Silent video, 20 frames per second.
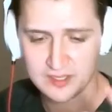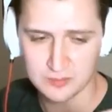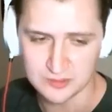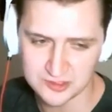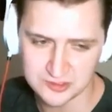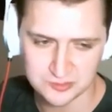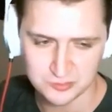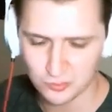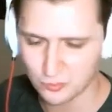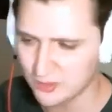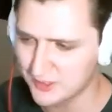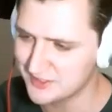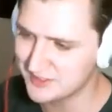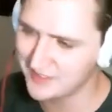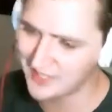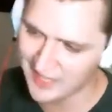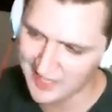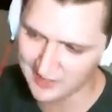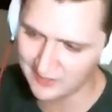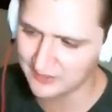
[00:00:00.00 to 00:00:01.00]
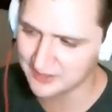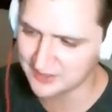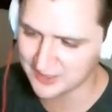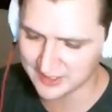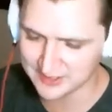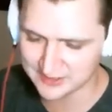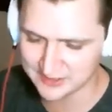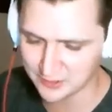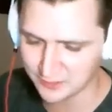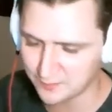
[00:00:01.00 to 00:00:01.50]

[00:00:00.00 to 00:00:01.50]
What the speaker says: which what it kind of looks like so